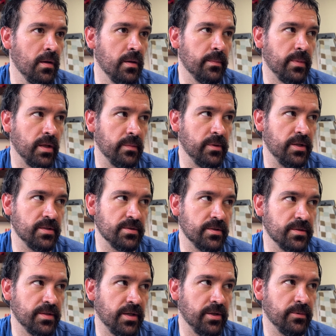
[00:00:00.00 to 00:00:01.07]
Probably be easier to
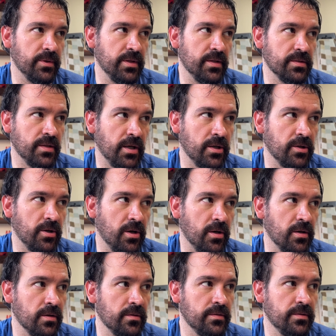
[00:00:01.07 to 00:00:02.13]
tell when the entire
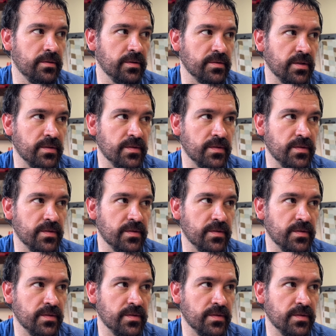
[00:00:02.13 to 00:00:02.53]
car is on the